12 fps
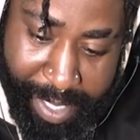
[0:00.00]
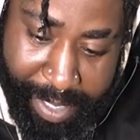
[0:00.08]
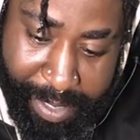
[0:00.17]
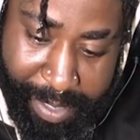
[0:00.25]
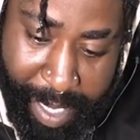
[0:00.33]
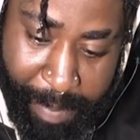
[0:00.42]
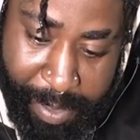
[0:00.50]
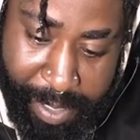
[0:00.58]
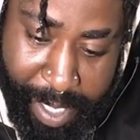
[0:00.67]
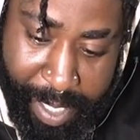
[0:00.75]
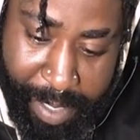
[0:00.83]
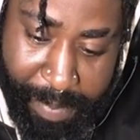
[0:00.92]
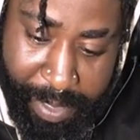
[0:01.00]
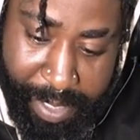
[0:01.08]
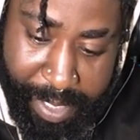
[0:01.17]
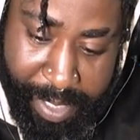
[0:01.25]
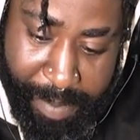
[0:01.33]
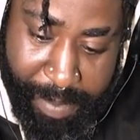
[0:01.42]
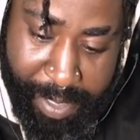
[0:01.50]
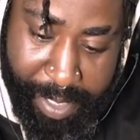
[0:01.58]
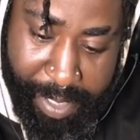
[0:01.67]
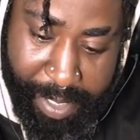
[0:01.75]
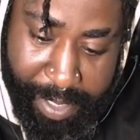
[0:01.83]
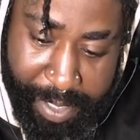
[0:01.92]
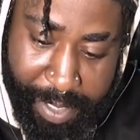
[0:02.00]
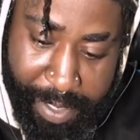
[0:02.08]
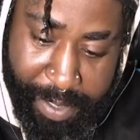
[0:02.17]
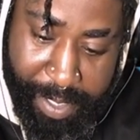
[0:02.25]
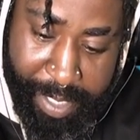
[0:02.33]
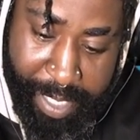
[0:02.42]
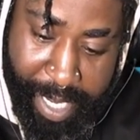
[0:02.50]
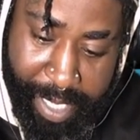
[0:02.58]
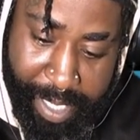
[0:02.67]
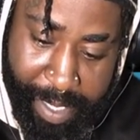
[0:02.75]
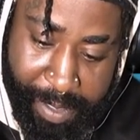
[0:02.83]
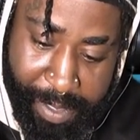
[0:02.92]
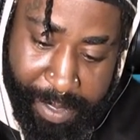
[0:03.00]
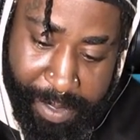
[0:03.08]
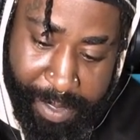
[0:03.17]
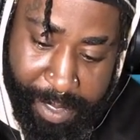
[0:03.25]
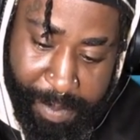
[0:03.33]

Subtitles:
So damages all enemies dealing up to 603 attack damage in total.